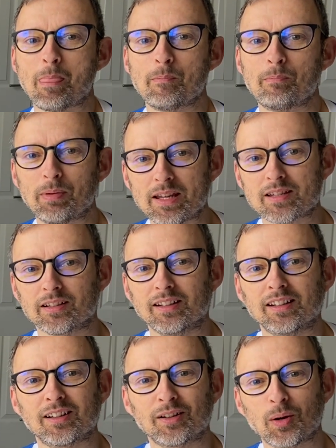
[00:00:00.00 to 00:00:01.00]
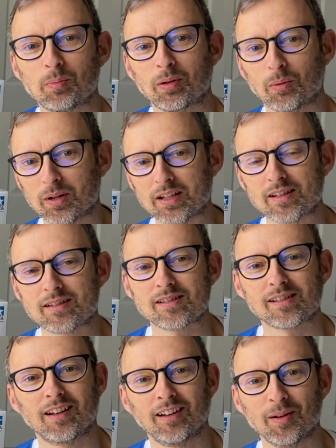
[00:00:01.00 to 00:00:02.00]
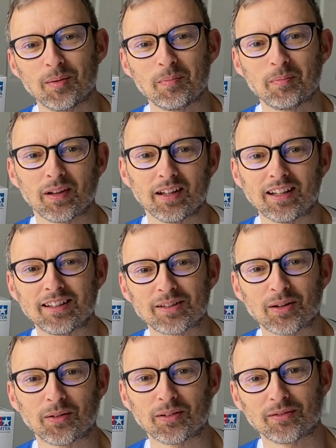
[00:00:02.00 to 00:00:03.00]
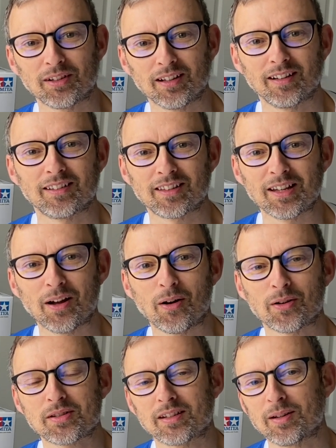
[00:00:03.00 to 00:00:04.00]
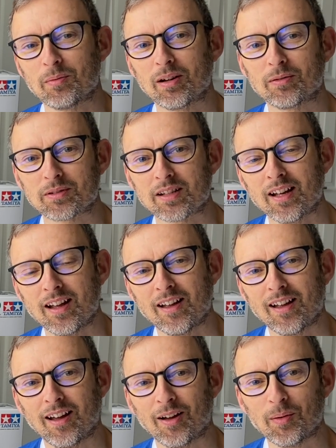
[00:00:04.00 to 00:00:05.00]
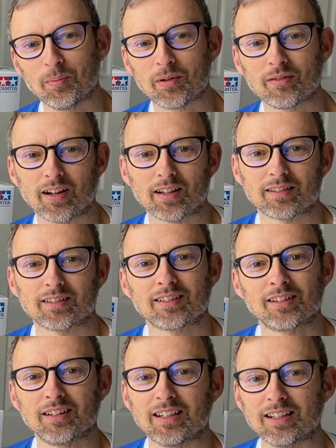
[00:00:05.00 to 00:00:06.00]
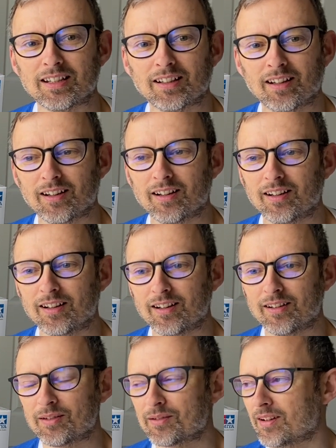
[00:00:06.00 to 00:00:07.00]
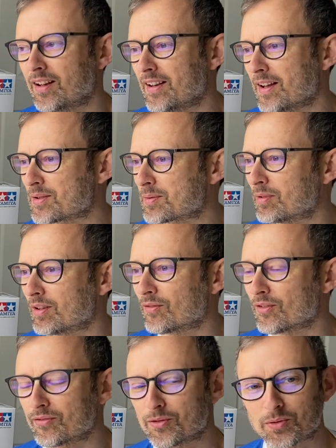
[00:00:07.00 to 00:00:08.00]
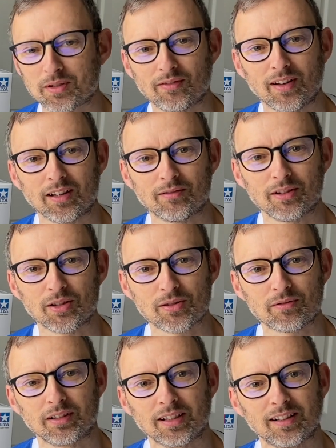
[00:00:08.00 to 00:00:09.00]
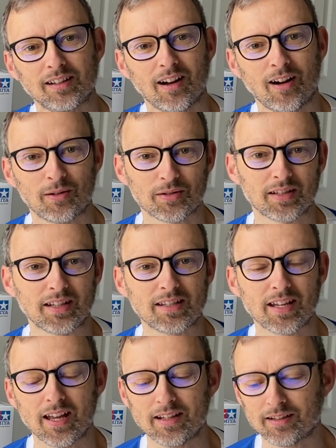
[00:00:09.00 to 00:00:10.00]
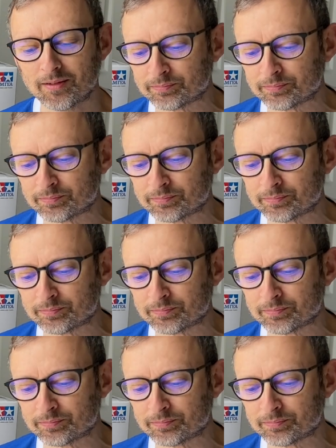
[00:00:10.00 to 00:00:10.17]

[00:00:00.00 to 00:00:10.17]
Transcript: busy couple of weeks in kind of the RC world. We've had the announcement of the 40th anniversary RC10.